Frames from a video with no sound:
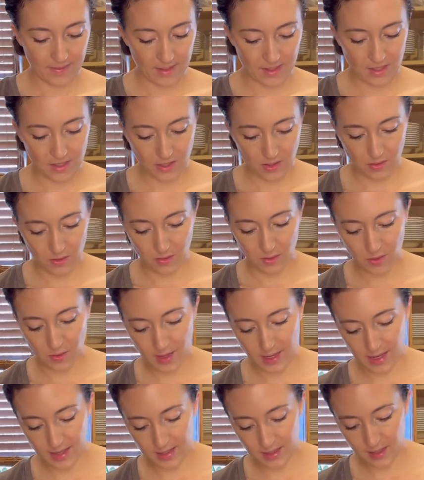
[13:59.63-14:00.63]
So go ahead
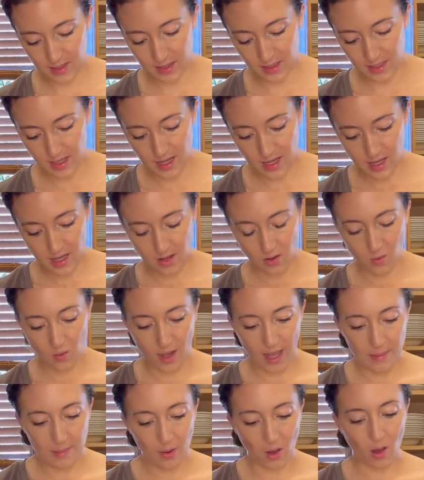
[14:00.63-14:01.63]
and just
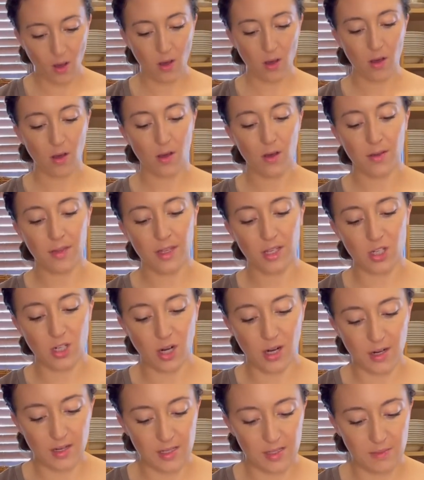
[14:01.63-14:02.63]
wipe all the
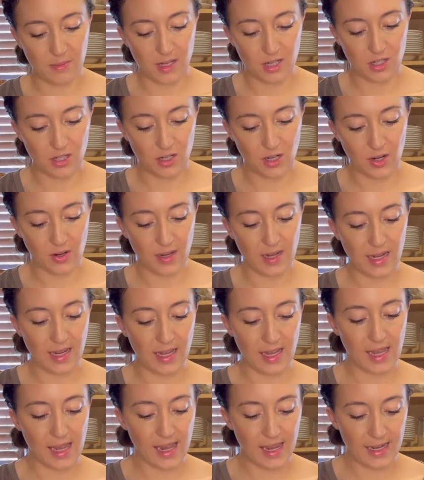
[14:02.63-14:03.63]
jars. sure you're getting
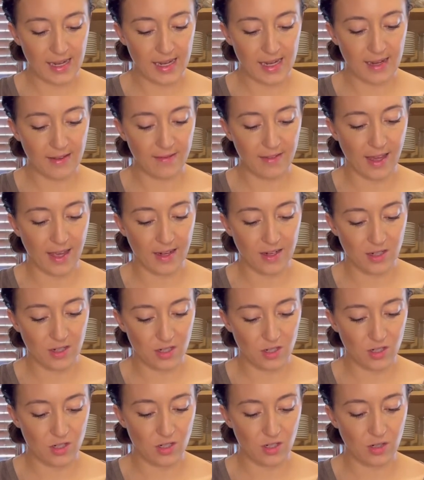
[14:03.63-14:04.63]
any of that
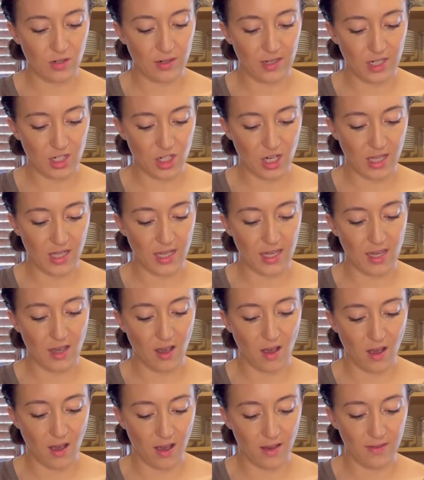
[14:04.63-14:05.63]
sugary jelly
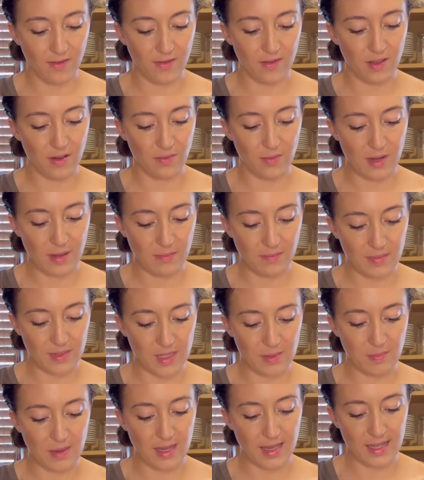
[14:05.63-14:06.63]
off the rims,
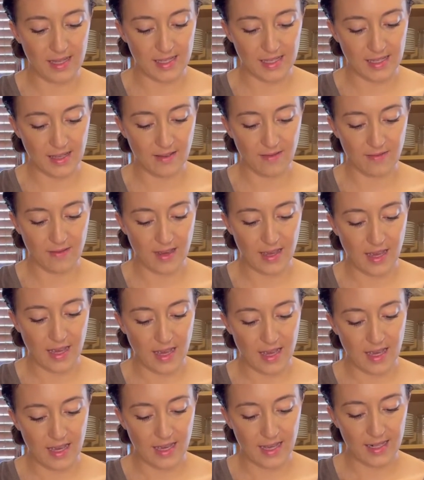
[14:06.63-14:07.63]
because if
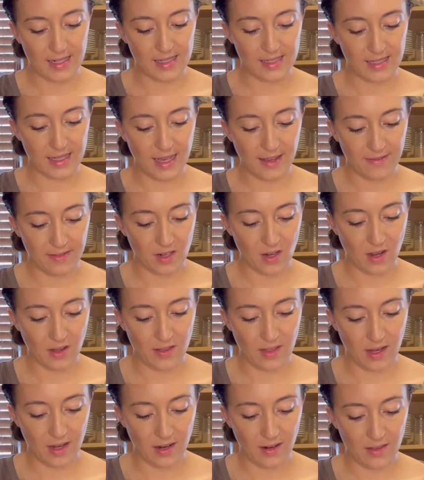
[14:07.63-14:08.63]
it's left on
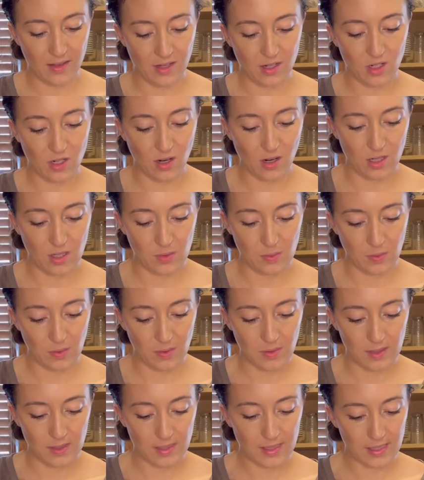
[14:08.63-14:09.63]
there, the jars
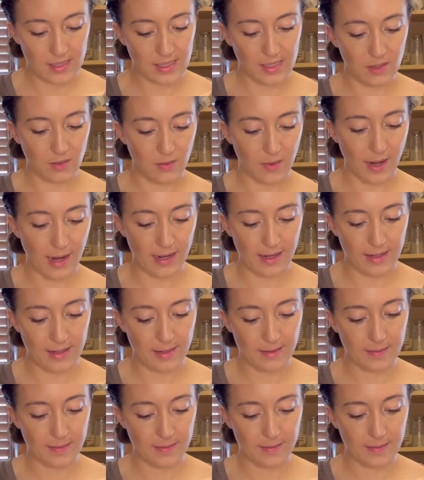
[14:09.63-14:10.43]
won't seal right.